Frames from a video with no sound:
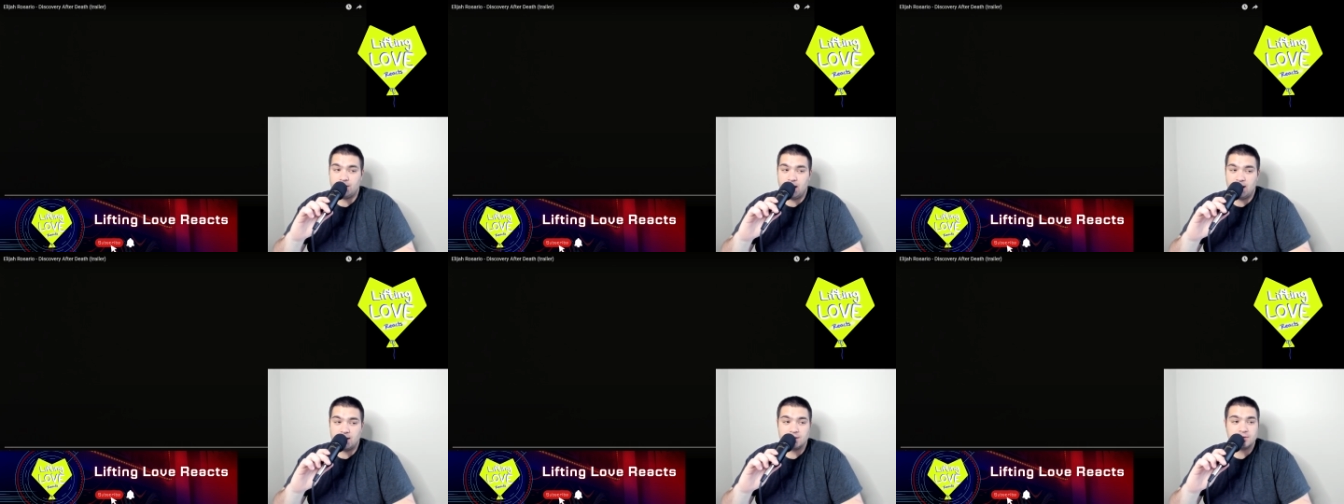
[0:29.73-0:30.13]

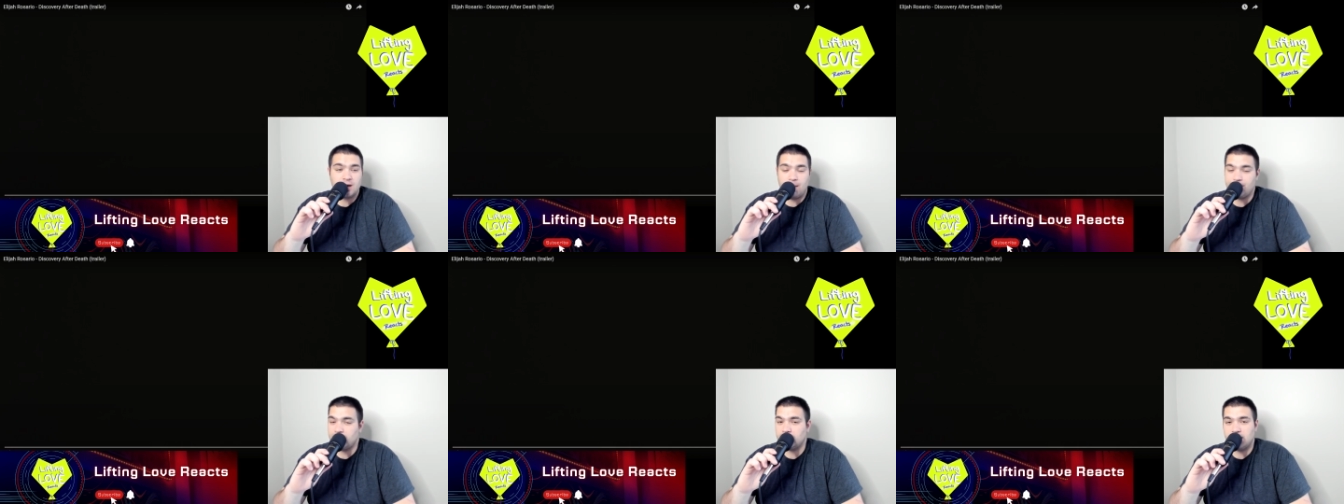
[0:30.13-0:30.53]
And I
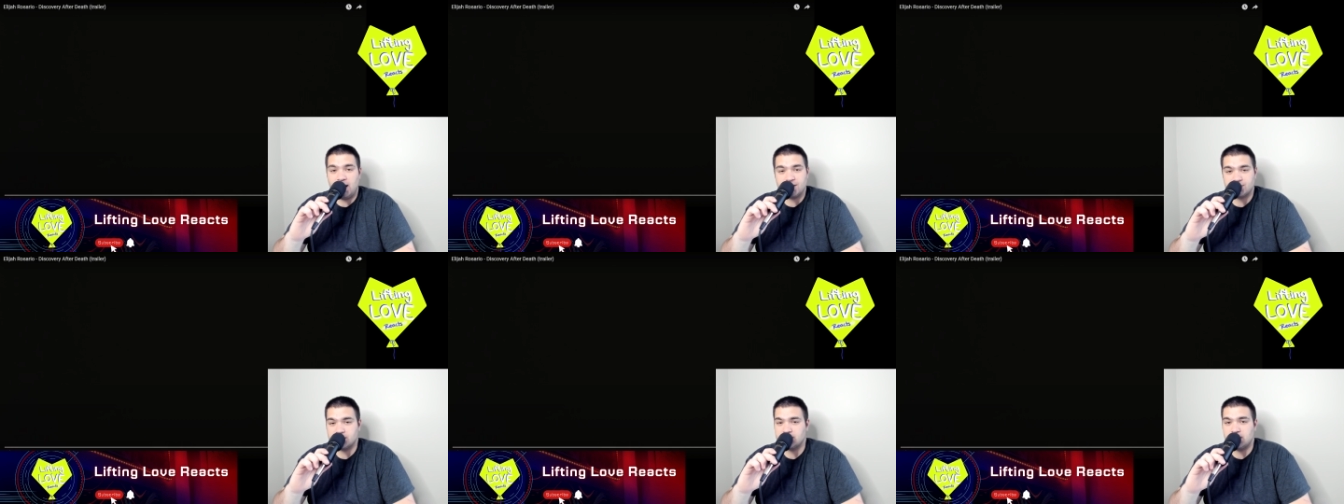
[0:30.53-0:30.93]
mean,
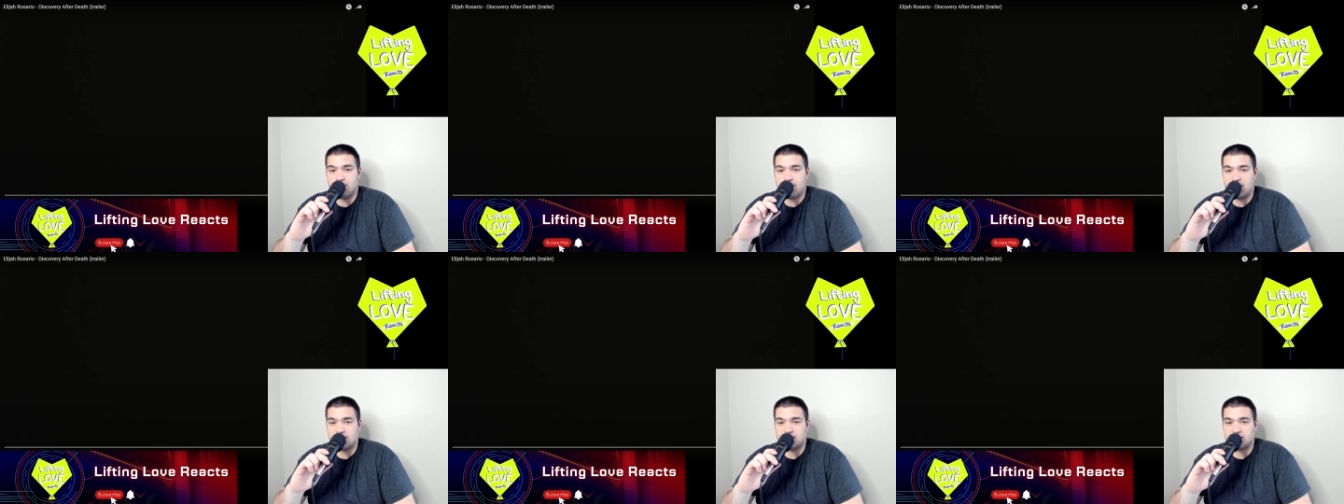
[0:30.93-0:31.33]
Elijah's an
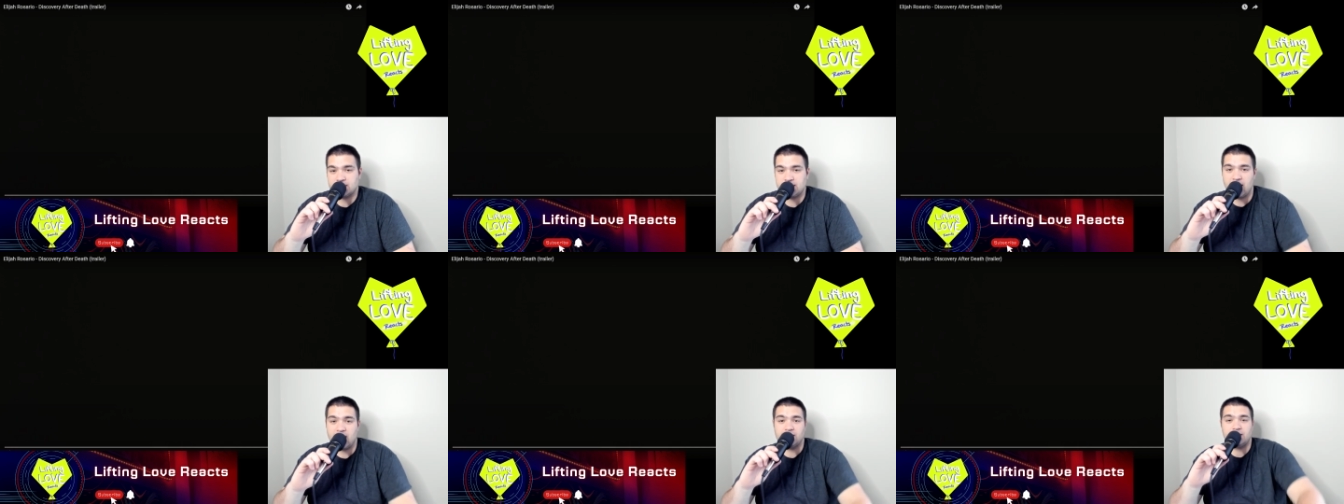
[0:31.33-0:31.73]
amazing
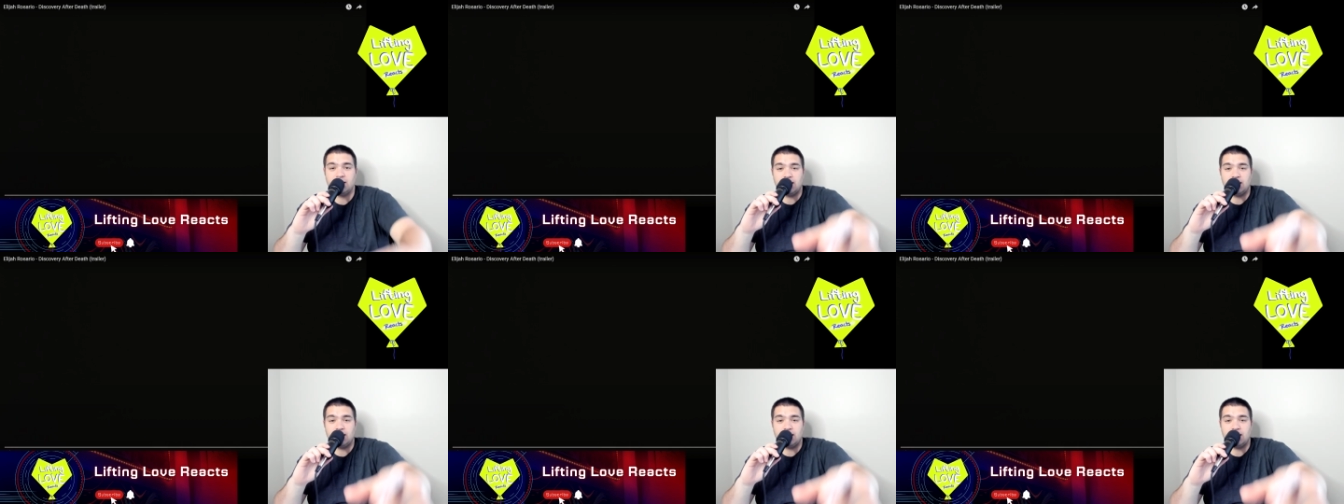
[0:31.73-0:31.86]
talent.